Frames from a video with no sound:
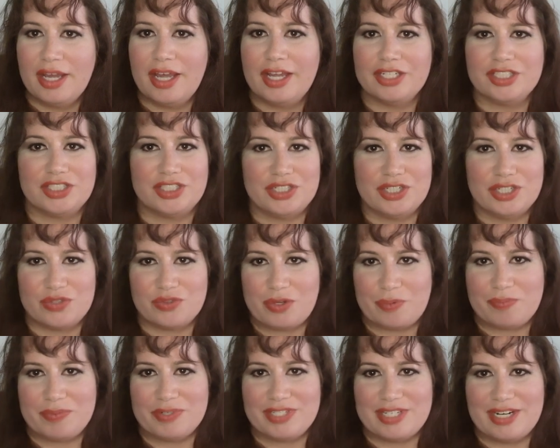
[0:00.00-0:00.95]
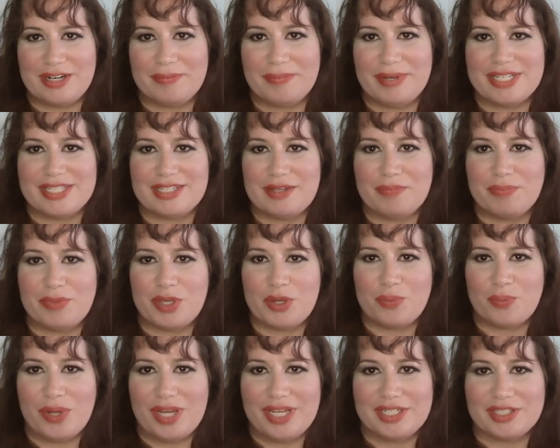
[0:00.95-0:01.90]
and she is represented by
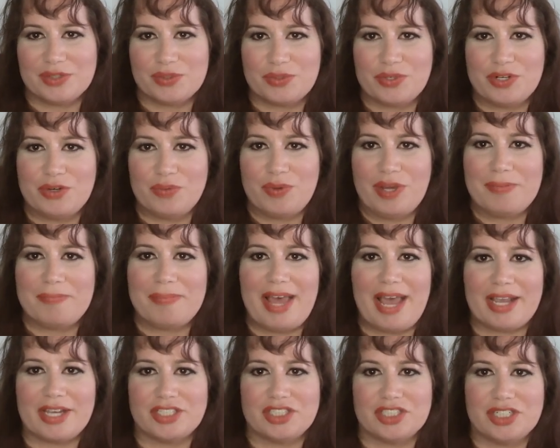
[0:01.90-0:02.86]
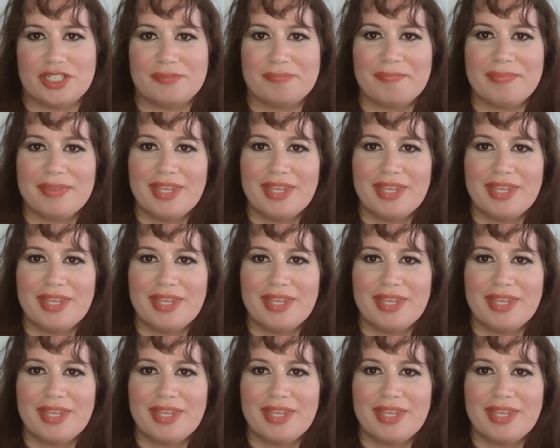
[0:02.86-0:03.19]
something white or in white packaging.